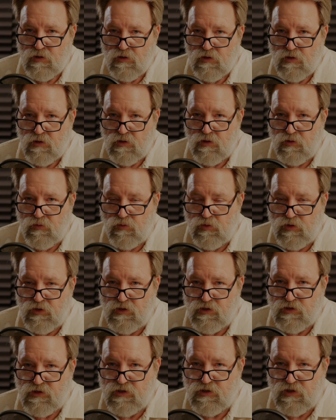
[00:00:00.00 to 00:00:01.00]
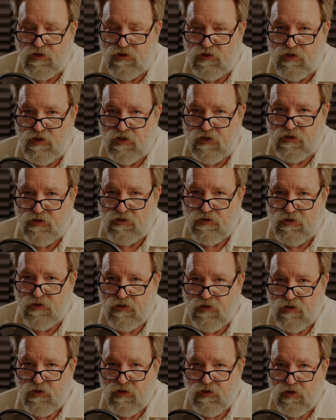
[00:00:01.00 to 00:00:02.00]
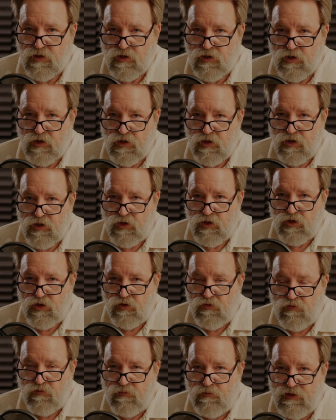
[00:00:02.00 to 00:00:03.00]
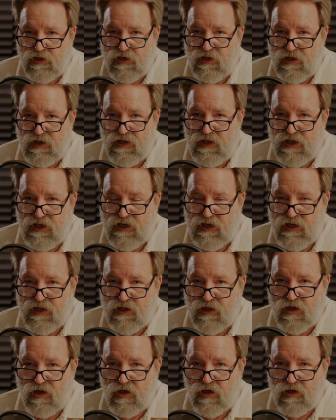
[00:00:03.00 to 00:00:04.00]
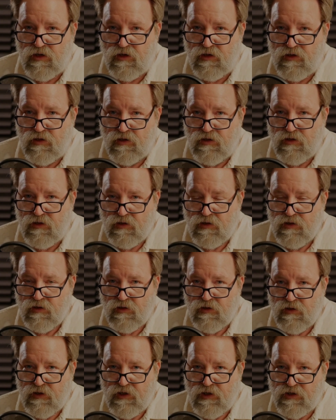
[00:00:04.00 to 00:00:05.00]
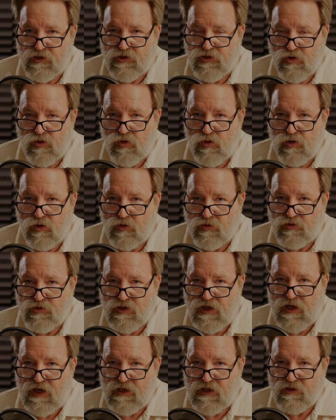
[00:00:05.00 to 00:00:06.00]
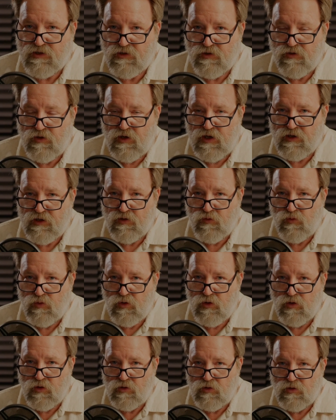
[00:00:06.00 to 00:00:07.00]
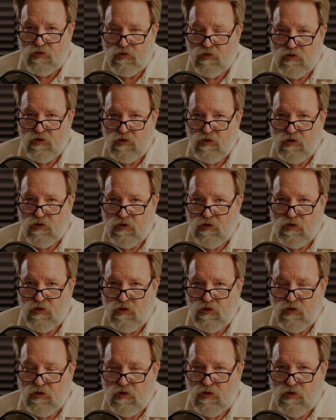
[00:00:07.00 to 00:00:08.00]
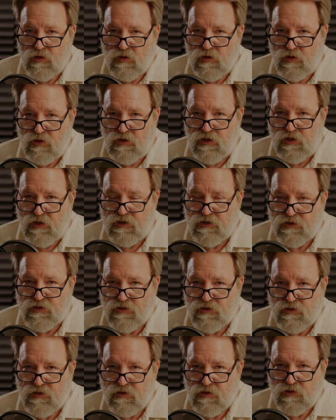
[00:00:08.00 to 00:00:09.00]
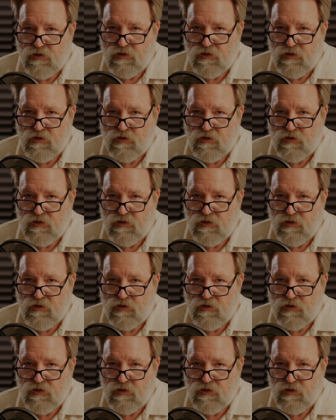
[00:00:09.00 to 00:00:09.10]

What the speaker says: And the witness says yes. You've been digging on historical sites throughout the world. Yes.